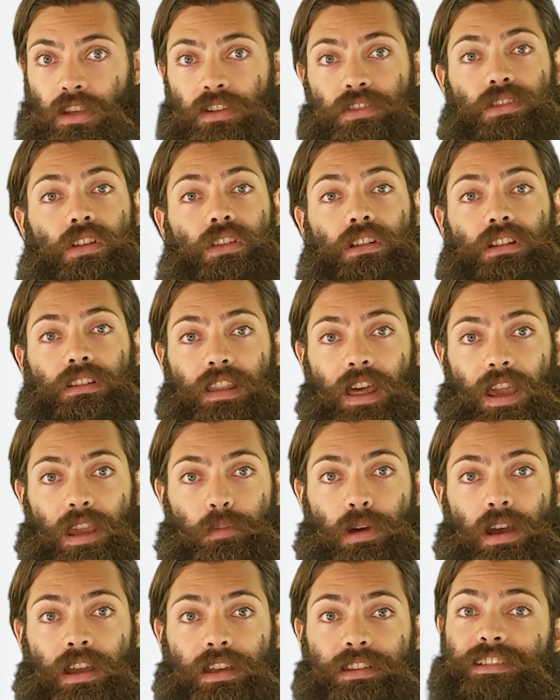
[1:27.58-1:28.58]
So the
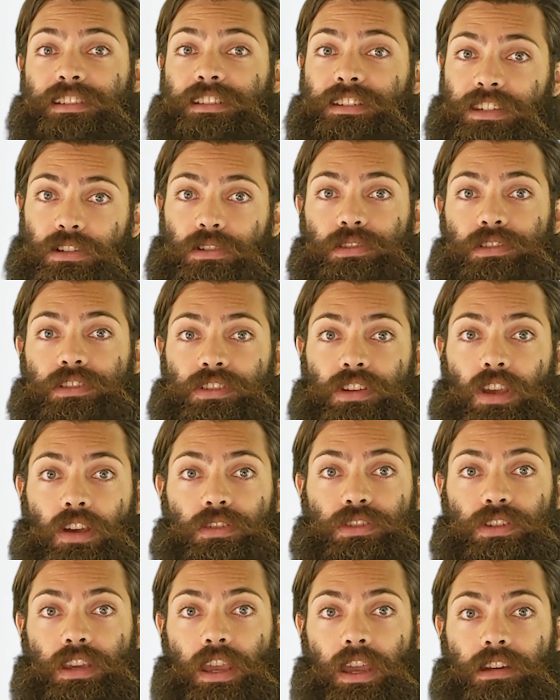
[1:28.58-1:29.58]
labour and skills
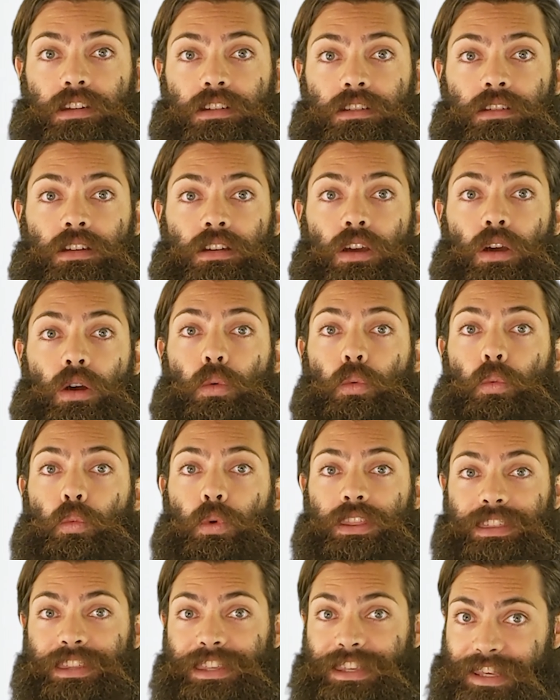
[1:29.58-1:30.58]
associated
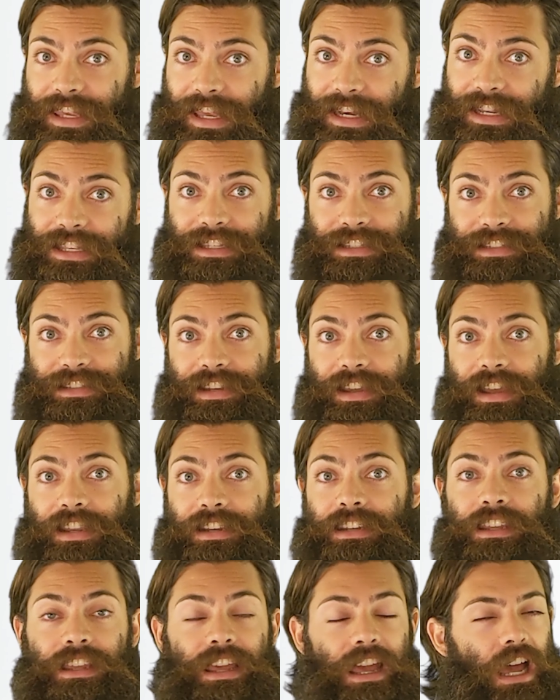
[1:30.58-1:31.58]
with getting it
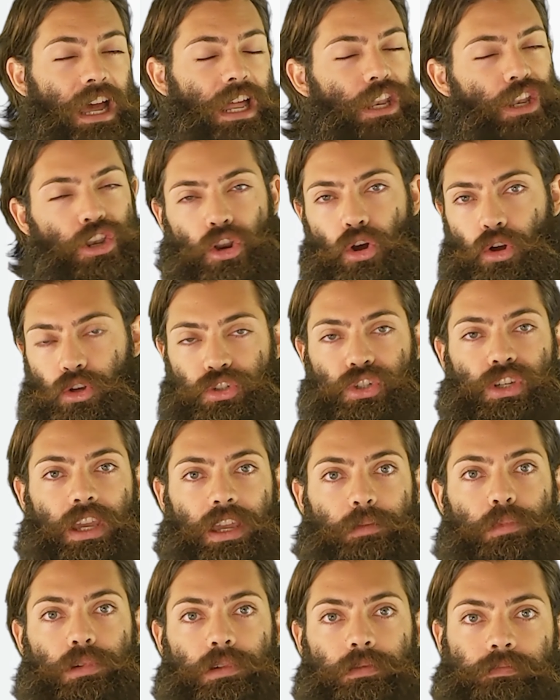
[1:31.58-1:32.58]
done are not
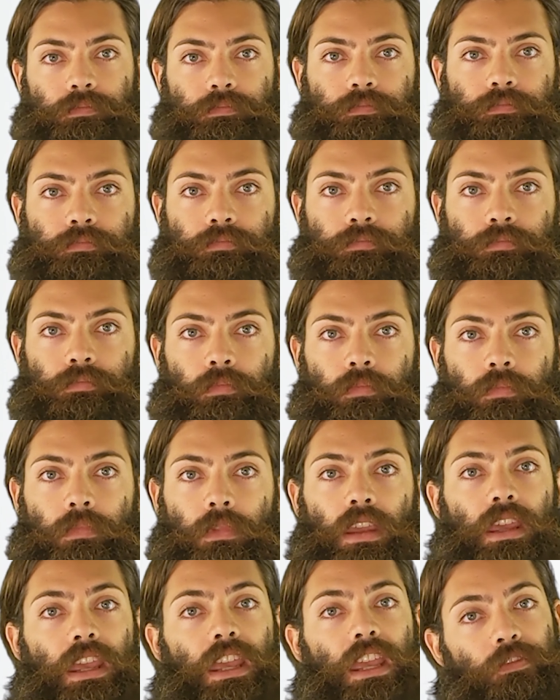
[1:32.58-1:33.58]
cheap.
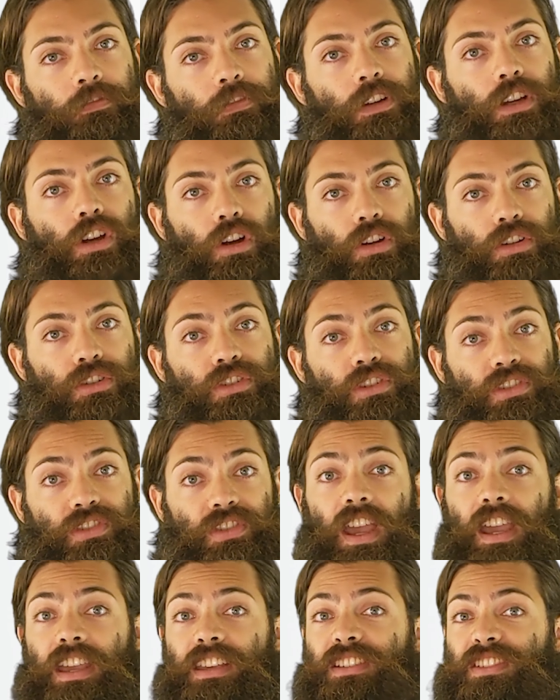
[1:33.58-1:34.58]
If it costs you,
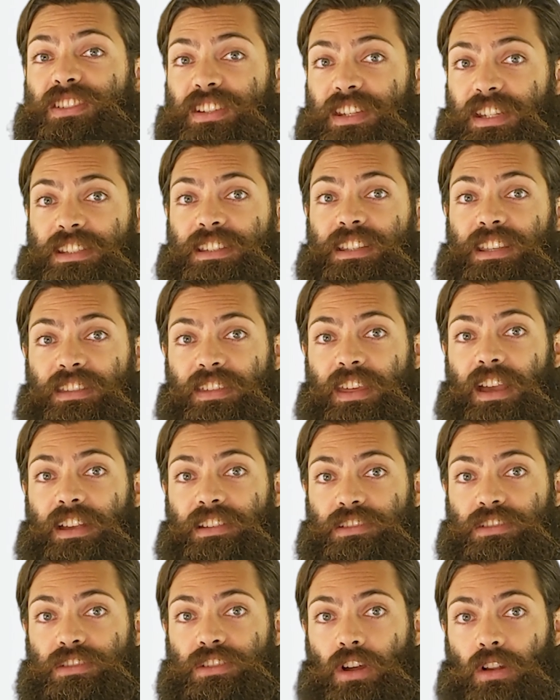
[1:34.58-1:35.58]
say,
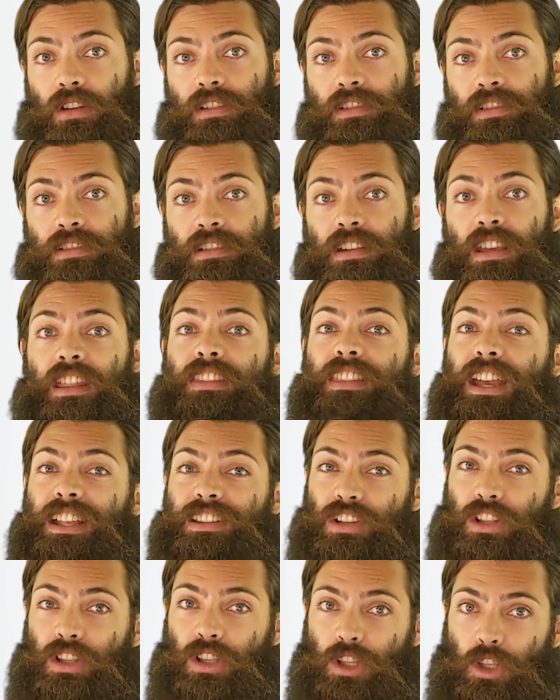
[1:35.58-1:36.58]
$60,000,
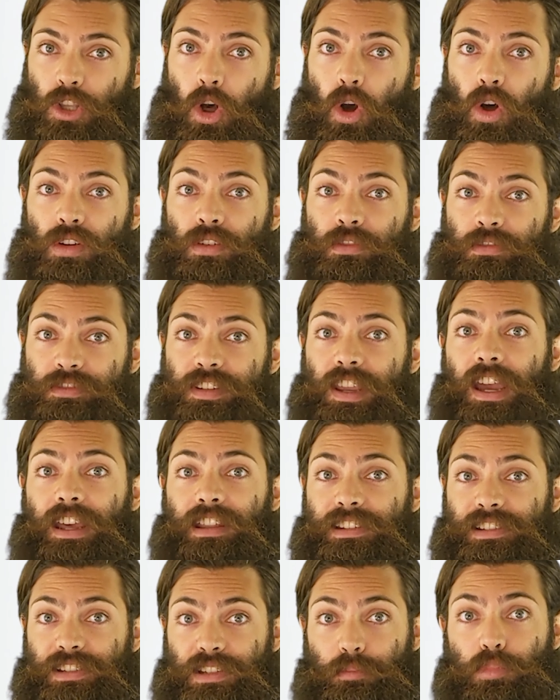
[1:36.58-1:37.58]
that's a lot of
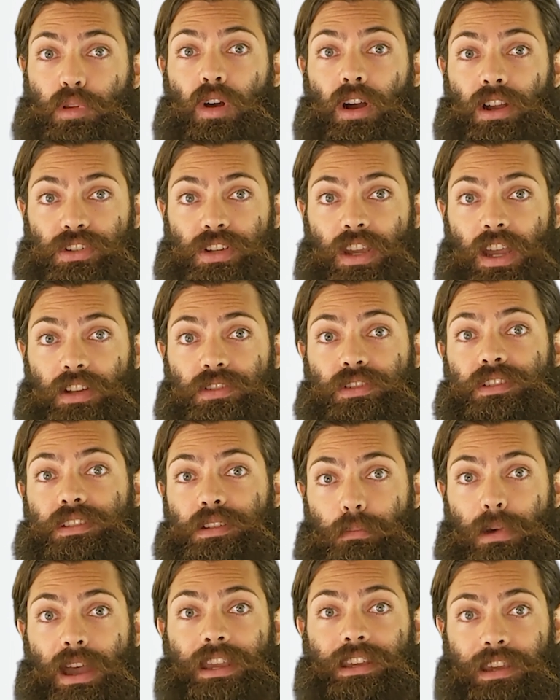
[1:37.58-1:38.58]
daily supply charges
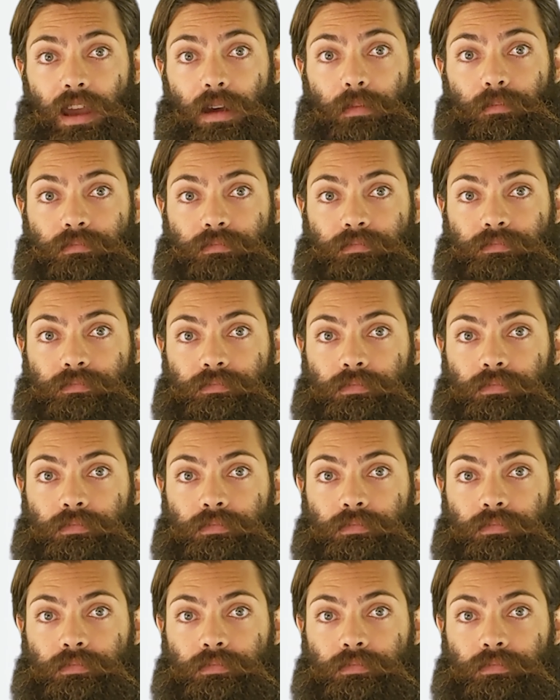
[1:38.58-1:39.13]
to make up.